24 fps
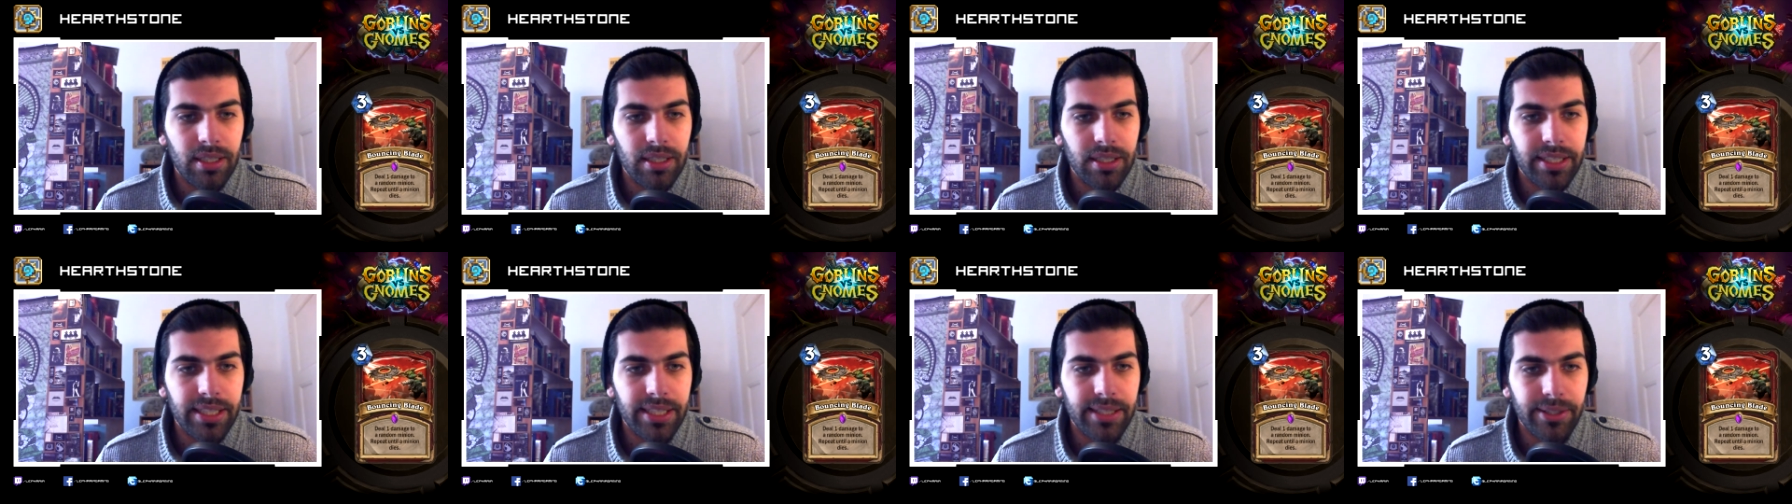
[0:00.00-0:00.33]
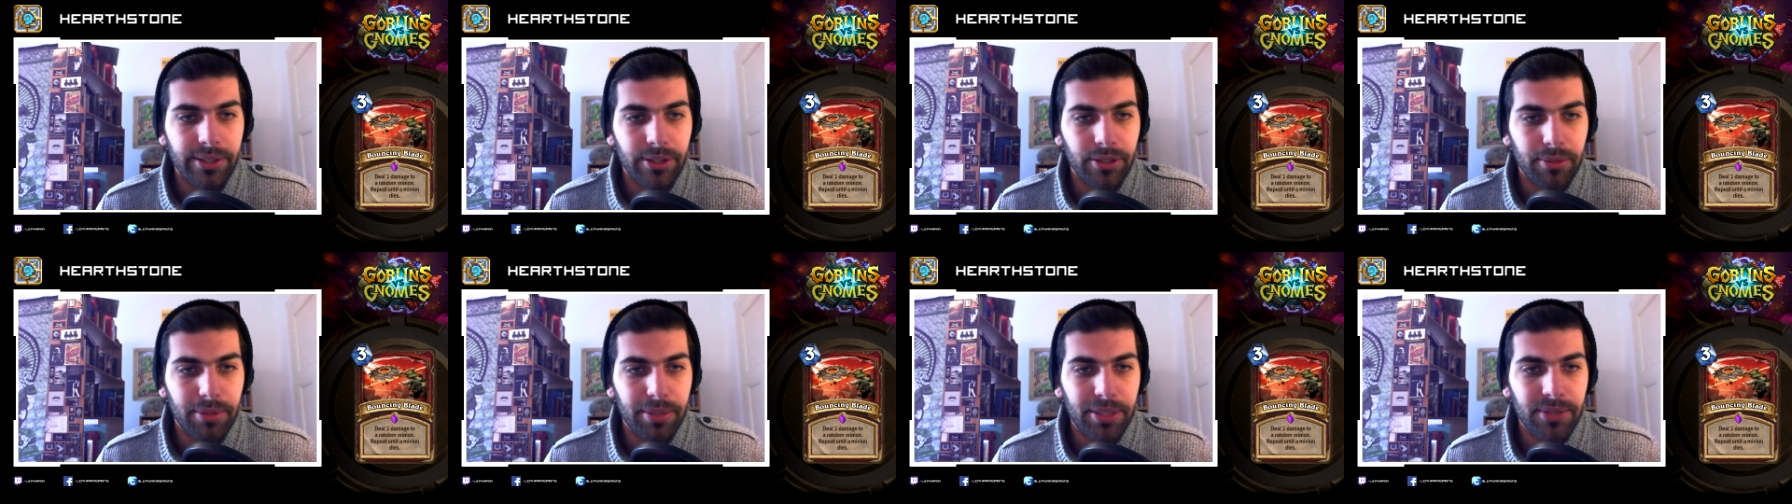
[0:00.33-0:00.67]
kill
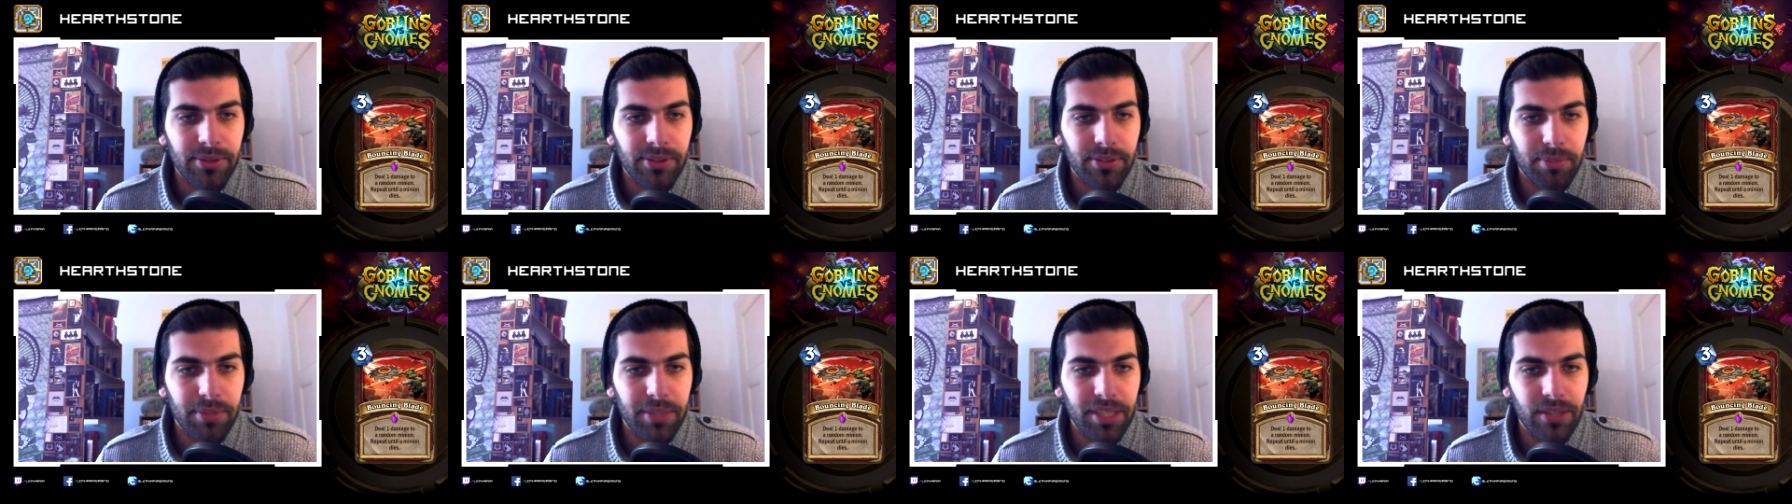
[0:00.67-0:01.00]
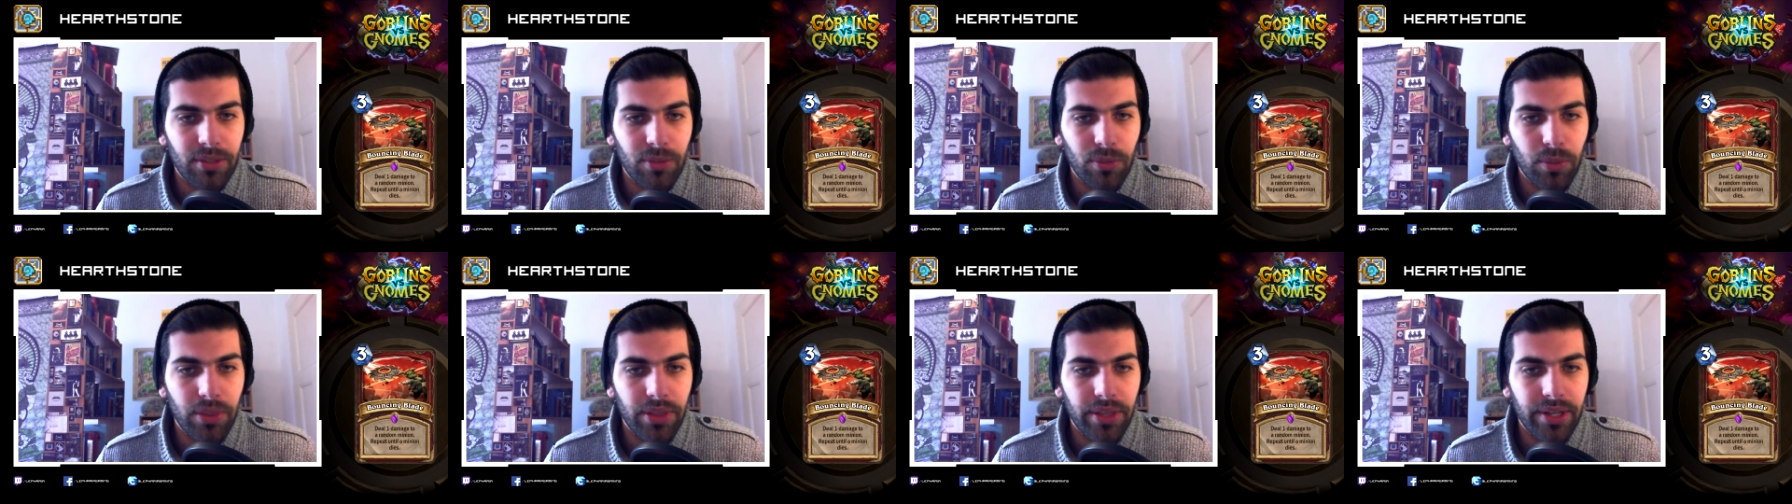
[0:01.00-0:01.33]
your opponent's
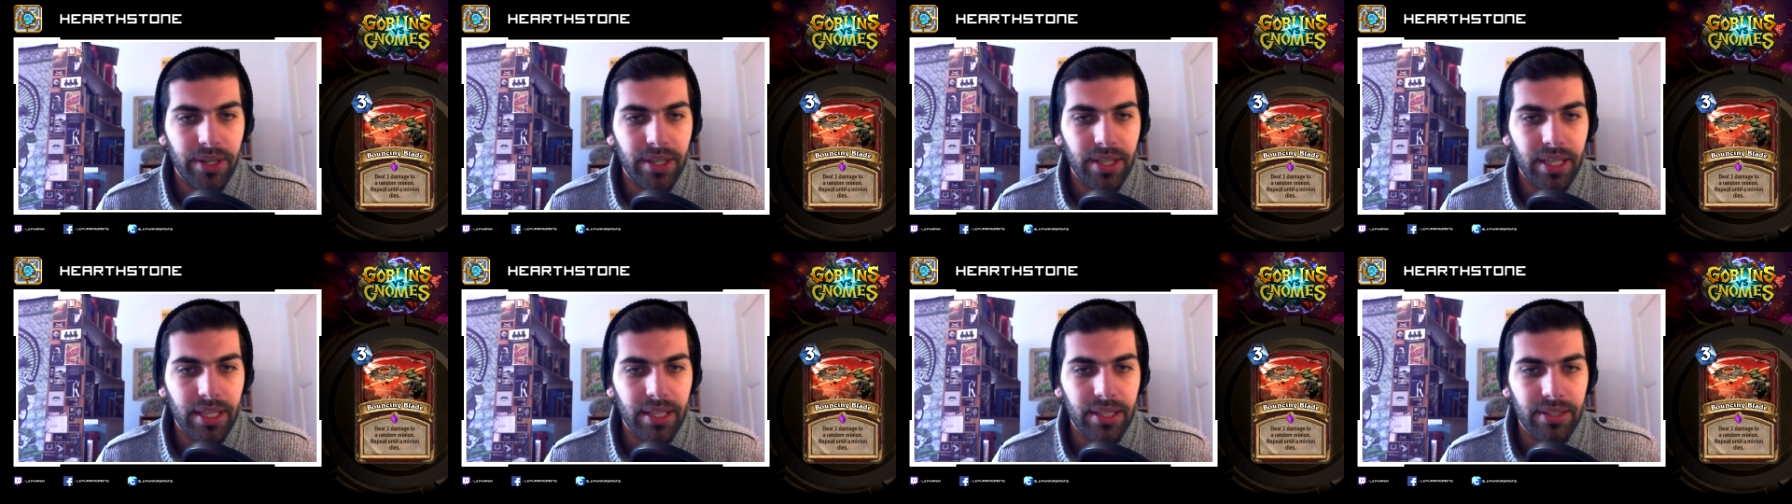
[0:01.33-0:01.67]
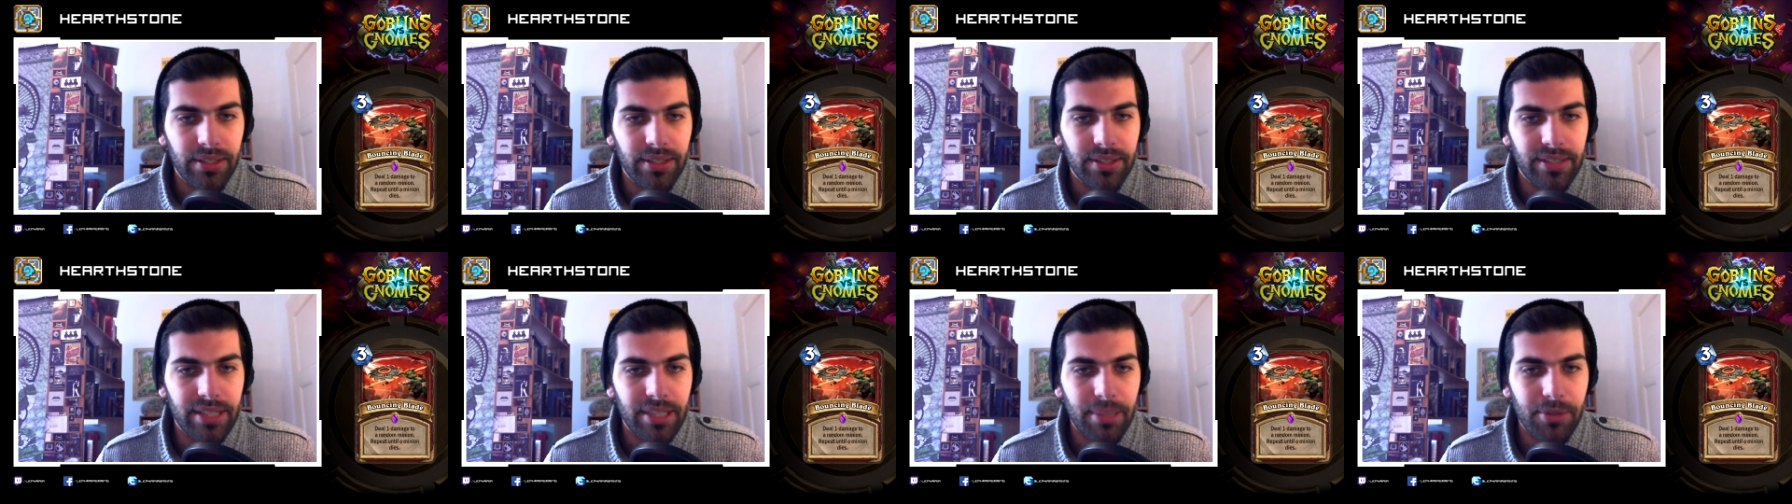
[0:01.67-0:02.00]
minions with it and
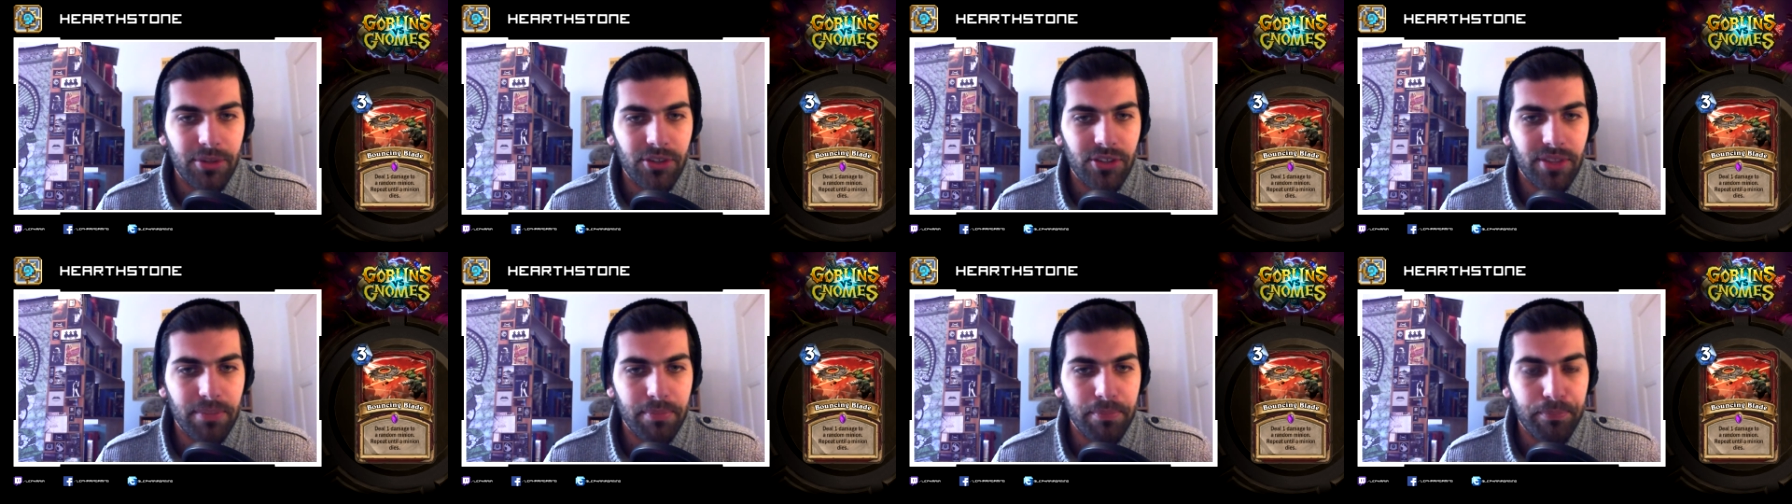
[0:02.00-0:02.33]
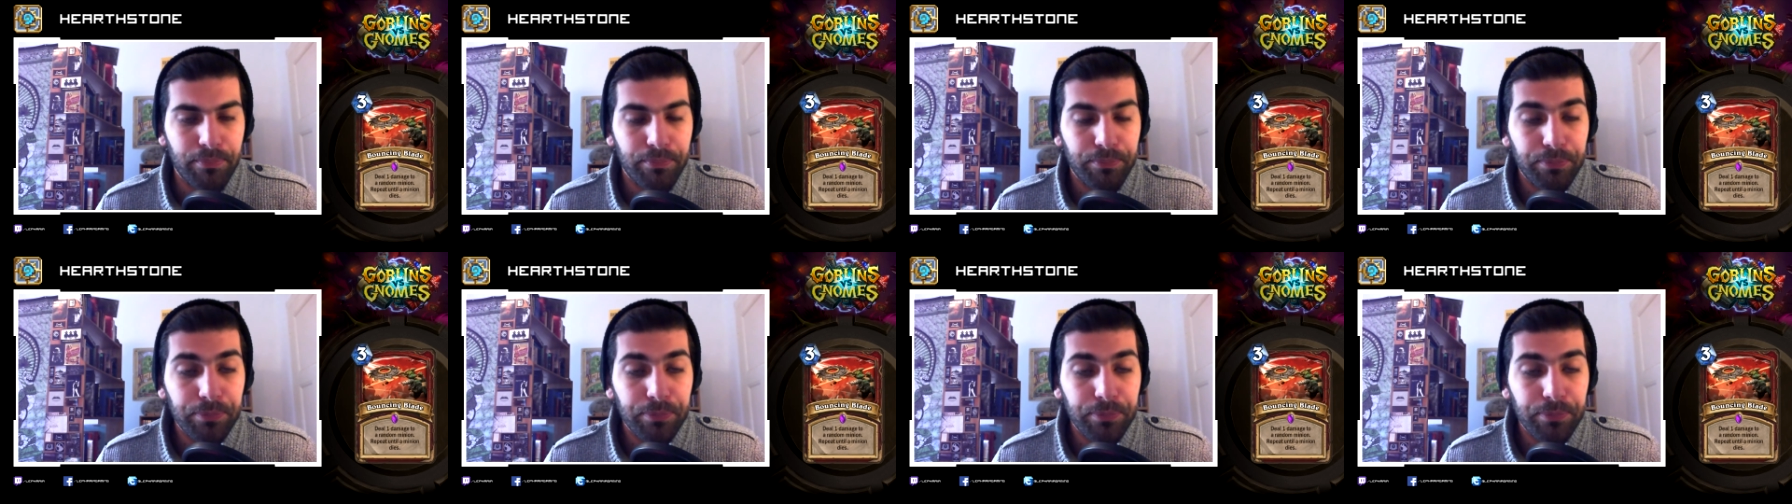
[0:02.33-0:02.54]
damage them.